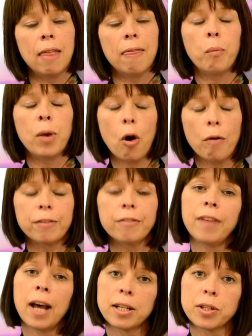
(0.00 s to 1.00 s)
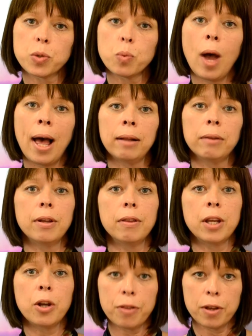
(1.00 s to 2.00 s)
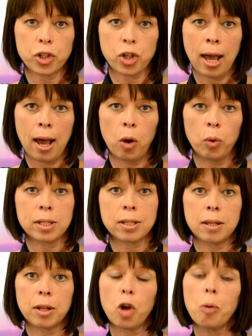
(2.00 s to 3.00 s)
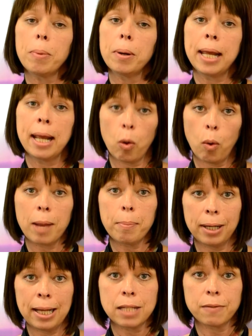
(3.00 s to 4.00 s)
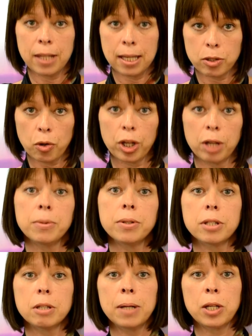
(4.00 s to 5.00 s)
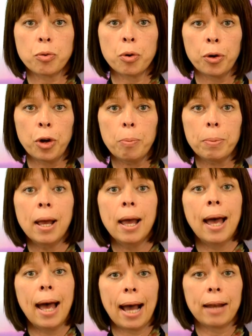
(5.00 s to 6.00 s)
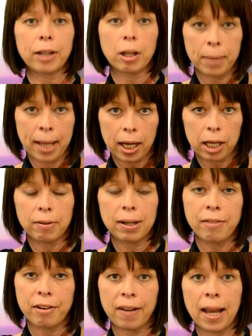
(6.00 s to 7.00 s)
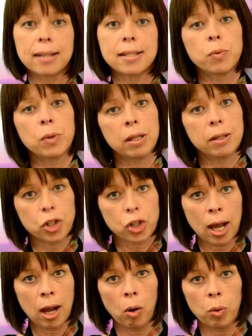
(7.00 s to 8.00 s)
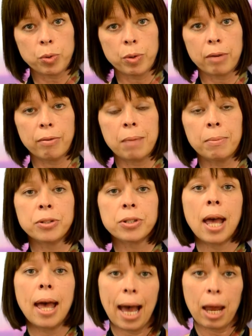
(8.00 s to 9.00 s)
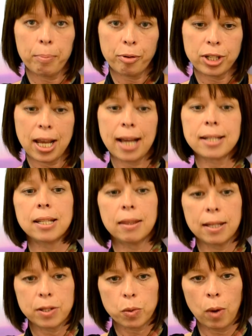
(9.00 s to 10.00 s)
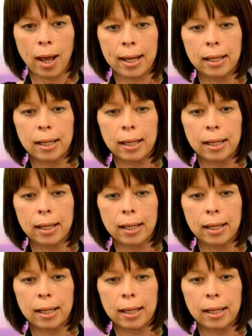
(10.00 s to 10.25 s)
We often find as well that the other shareholders in the company are quite pleased for these documents to be drawn up and can be accurately reflected within the shareholder agreement and protected this way.